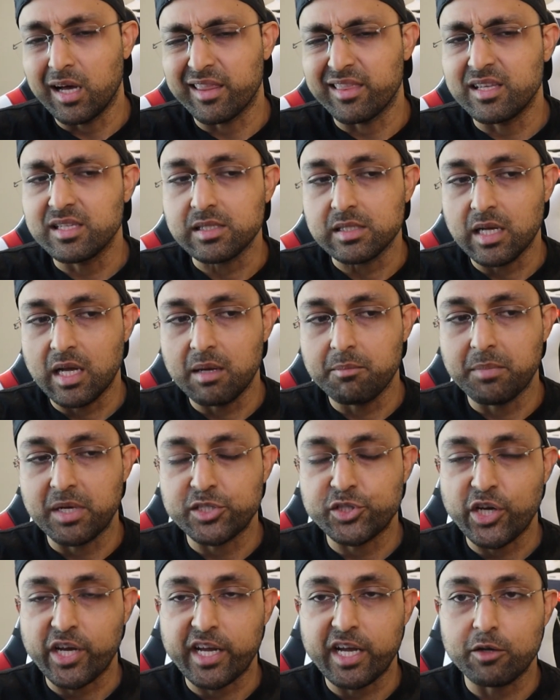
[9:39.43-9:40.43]
This time
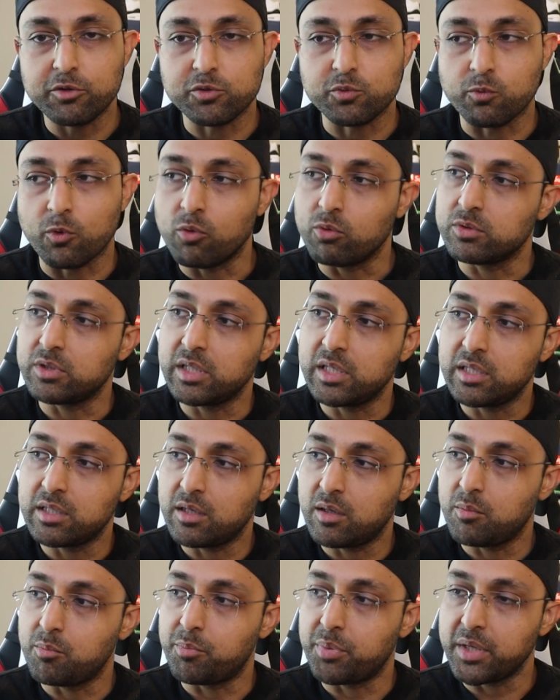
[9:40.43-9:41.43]
my checkouts rolled in
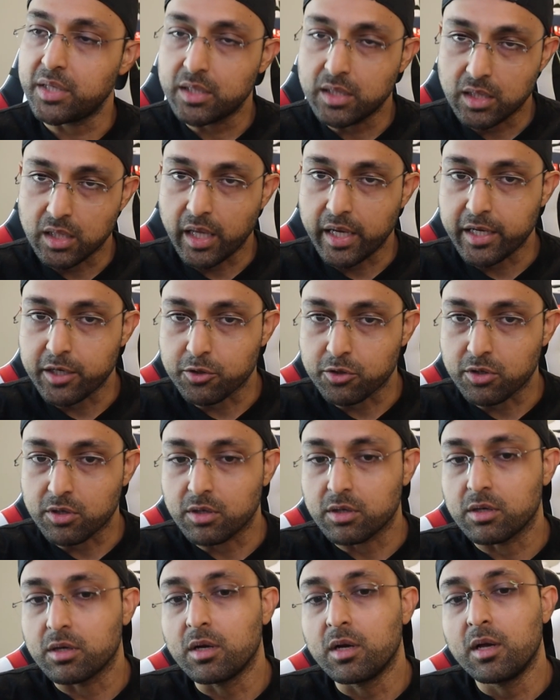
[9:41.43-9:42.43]
a bit
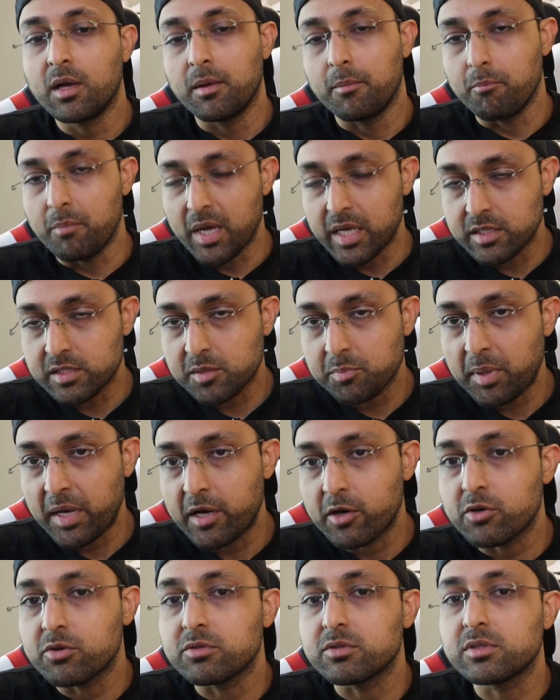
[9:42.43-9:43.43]
later. Men's
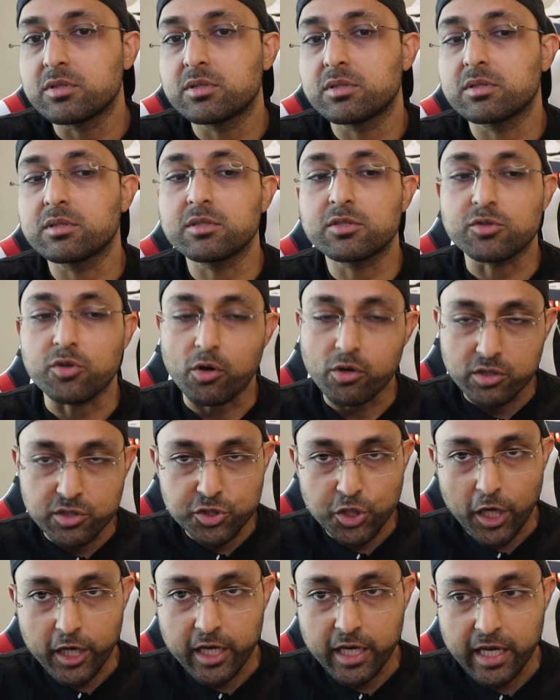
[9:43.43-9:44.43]
pairs started
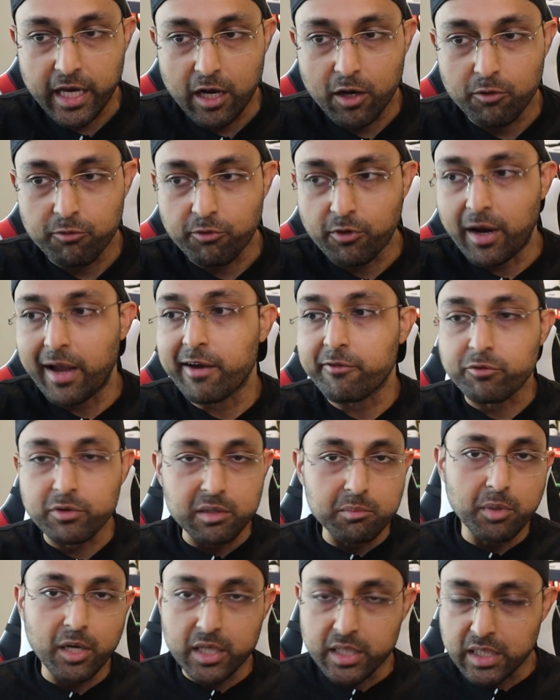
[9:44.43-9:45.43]
checking out for
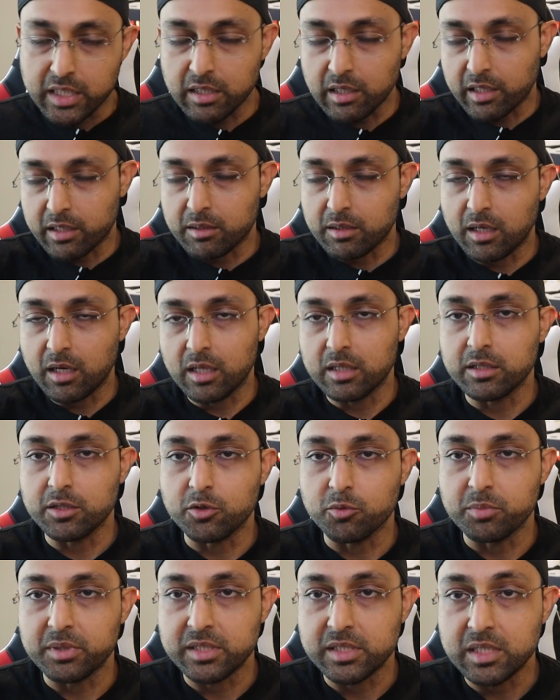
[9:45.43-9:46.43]
everybody like a
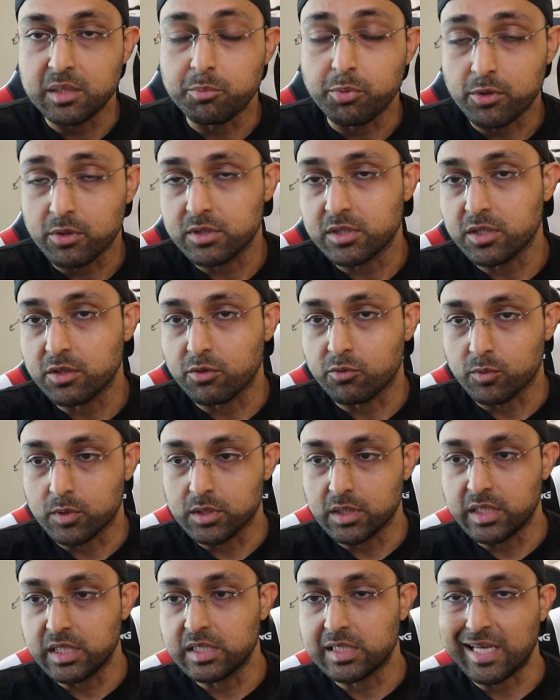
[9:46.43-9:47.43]
little bit deeper into the
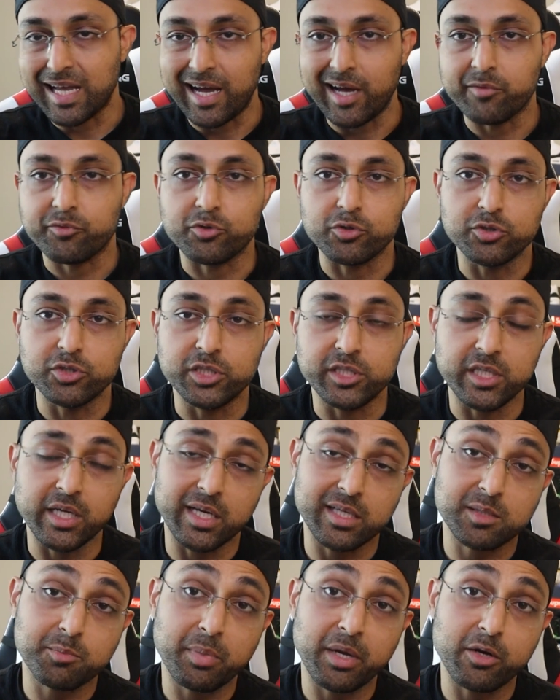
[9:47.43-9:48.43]
release after
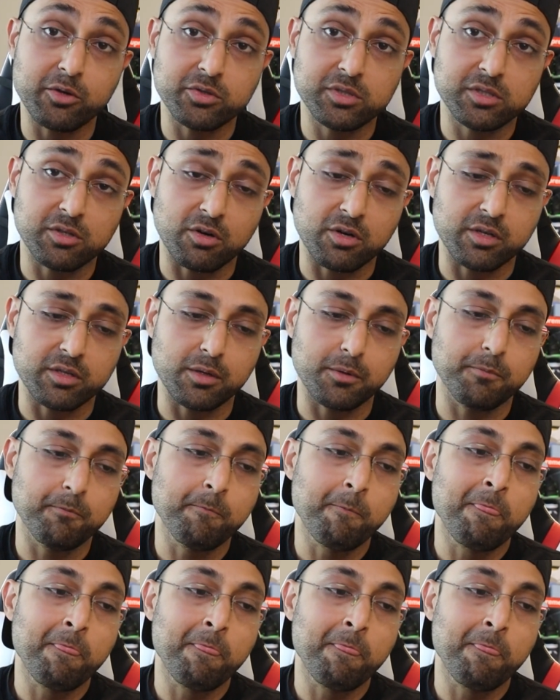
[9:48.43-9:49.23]
GS pairs started.